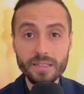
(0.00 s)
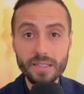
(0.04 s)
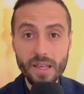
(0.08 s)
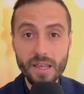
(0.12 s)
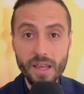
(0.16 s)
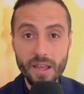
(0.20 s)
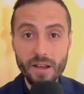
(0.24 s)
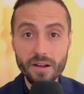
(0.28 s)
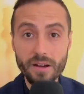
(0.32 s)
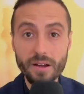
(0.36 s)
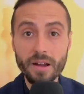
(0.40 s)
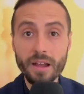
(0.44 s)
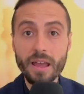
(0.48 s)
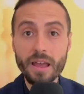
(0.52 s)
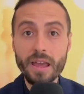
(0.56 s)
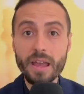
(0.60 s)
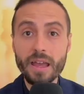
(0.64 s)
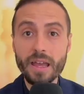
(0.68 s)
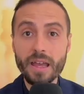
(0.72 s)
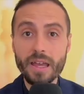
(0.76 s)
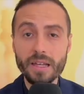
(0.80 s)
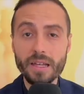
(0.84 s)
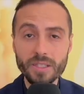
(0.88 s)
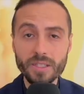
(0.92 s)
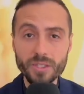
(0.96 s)
there
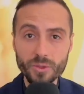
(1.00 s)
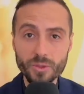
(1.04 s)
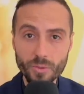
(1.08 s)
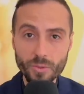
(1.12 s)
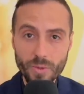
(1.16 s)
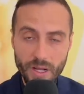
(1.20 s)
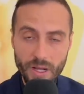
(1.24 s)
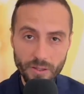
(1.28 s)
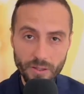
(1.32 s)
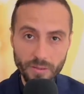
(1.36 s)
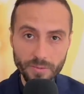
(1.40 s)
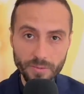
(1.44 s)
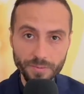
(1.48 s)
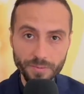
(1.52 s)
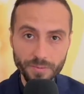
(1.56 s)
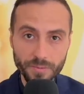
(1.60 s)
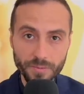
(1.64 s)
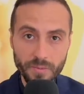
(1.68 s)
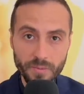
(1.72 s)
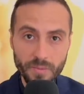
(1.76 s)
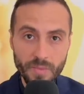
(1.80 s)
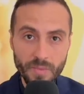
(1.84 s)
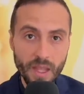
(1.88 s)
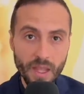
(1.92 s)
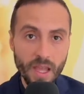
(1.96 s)
as well.
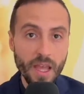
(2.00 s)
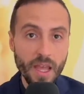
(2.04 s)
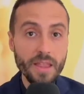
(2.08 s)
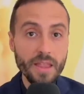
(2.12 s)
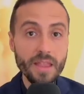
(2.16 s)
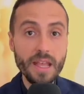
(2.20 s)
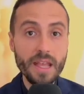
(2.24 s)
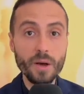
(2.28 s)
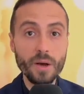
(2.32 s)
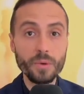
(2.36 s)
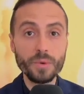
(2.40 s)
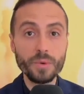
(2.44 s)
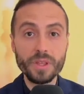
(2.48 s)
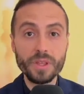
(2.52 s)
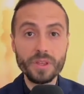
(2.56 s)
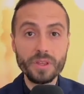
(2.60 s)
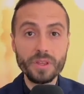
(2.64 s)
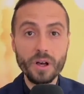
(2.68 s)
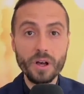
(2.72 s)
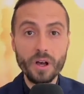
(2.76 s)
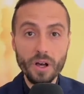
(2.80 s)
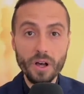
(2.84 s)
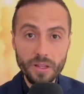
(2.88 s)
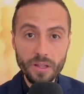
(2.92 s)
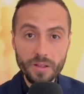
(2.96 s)
Now, with
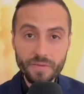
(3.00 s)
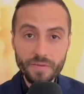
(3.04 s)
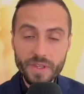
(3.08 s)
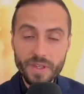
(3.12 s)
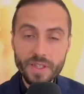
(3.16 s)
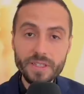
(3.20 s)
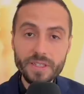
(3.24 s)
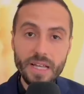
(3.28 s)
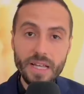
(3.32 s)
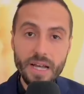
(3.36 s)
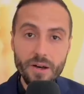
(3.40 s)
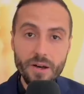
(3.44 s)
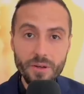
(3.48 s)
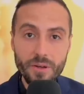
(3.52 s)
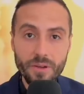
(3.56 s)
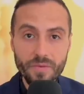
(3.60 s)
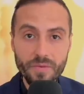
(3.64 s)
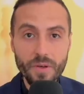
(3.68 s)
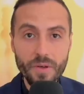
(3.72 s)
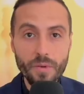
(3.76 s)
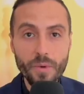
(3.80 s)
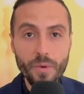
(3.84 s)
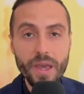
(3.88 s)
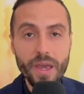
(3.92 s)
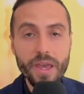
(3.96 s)
all of this out of
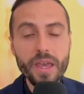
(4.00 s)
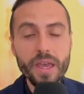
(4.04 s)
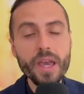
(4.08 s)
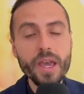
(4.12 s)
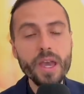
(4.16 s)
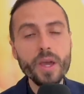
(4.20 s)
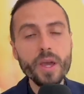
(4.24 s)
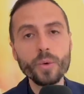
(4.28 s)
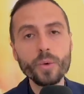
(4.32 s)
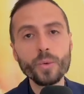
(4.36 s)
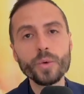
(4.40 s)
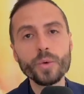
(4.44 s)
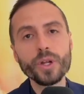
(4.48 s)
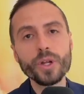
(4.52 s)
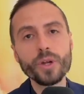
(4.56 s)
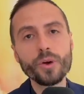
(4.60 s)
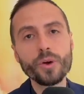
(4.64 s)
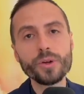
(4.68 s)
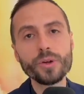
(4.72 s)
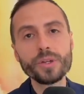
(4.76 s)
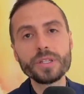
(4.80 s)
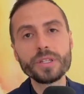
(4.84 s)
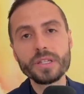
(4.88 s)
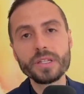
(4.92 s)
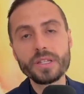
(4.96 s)
the way, we're
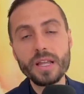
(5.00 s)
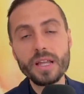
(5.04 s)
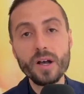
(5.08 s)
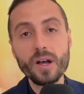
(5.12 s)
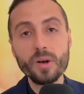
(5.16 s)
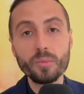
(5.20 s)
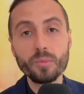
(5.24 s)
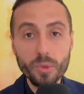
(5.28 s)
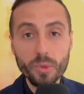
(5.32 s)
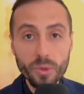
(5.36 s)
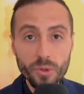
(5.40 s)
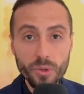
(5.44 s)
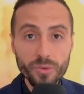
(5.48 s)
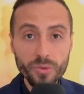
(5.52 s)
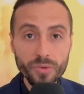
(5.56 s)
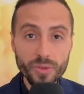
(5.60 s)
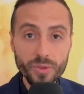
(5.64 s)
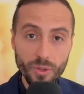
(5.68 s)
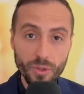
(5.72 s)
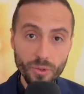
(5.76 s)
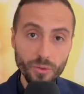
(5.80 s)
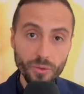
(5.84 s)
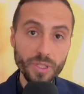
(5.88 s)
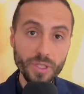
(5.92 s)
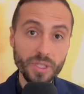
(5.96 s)
going to now move
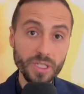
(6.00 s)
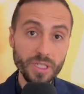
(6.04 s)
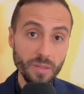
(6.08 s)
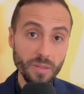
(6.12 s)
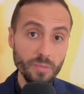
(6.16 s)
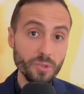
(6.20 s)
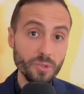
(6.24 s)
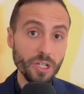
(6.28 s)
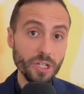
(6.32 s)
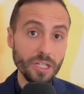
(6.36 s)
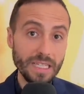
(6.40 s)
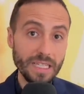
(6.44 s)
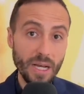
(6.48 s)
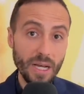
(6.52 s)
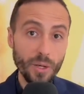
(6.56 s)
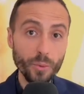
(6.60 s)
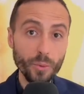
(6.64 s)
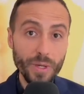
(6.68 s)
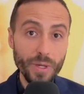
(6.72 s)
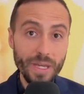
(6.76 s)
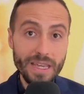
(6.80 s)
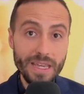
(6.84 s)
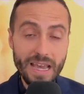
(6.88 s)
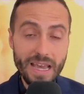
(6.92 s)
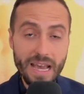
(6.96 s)
to the subject that
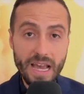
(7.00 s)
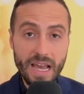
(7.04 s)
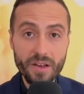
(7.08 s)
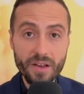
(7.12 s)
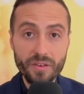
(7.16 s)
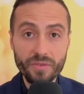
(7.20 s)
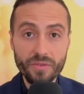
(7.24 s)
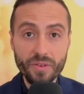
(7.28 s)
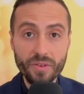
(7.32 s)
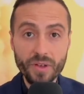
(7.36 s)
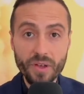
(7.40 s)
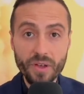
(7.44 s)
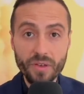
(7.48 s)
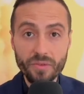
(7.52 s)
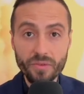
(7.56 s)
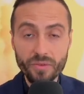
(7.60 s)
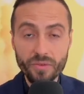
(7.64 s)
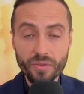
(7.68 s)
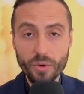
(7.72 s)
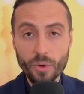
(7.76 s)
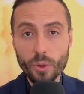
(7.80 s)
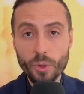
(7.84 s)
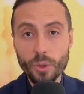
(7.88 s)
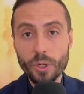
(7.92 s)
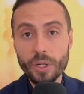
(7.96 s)
we have
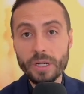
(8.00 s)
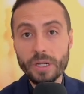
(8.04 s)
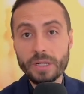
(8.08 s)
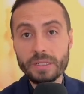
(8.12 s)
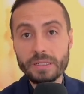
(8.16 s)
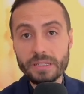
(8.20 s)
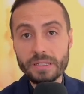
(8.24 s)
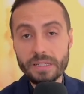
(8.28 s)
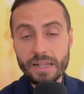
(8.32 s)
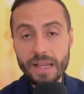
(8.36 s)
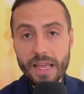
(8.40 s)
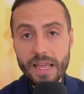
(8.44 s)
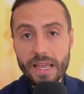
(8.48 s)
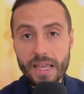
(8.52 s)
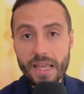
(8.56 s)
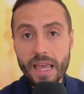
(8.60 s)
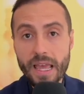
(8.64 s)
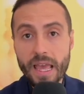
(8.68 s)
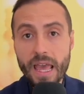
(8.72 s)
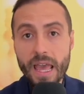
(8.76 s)
for today.